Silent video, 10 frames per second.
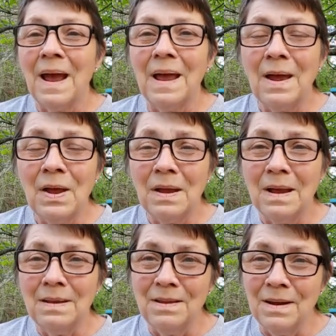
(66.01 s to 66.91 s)
I
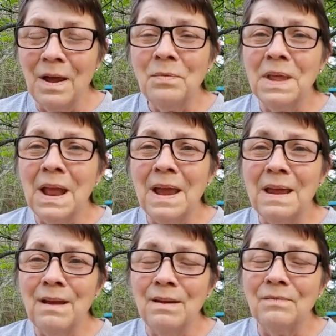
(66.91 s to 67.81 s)
you know that I
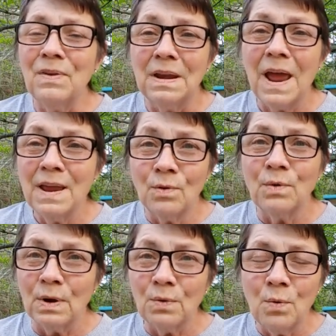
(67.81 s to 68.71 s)
have an
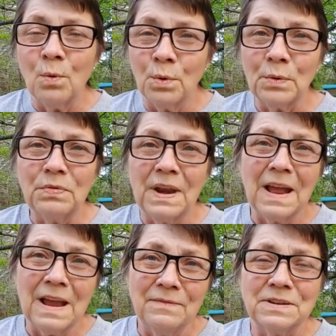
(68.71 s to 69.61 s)
acre and a quarter that
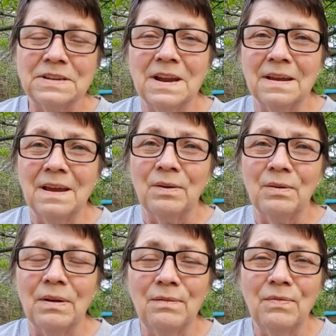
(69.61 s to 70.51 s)
I have to take
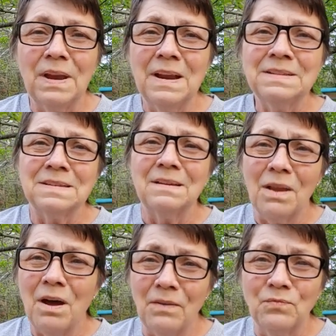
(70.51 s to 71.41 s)
care of, and it's a
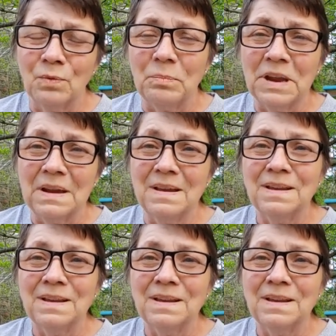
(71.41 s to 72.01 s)
lot for me.